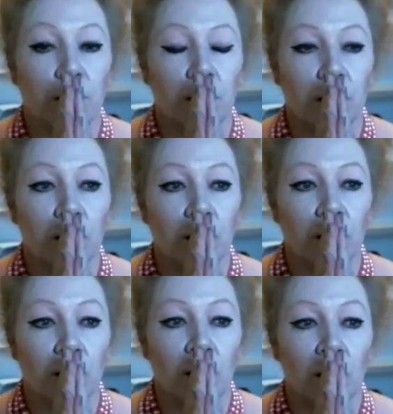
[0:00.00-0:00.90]
Go and
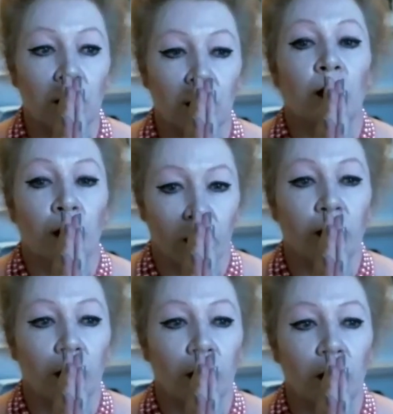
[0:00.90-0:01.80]
bury my
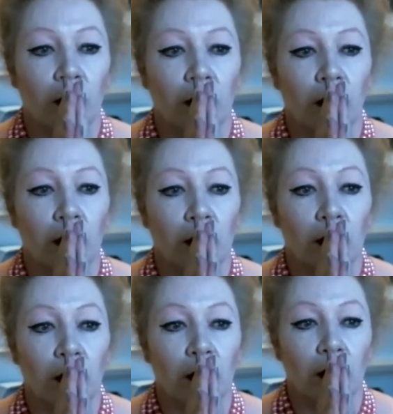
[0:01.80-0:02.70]
father in a
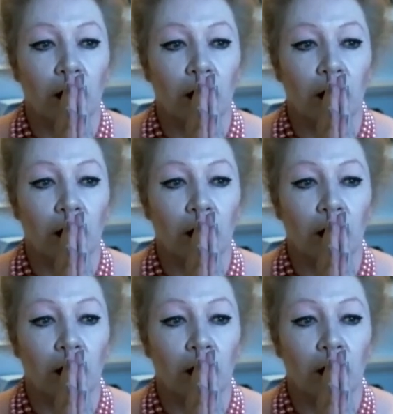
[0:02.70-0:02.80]
snowstorm.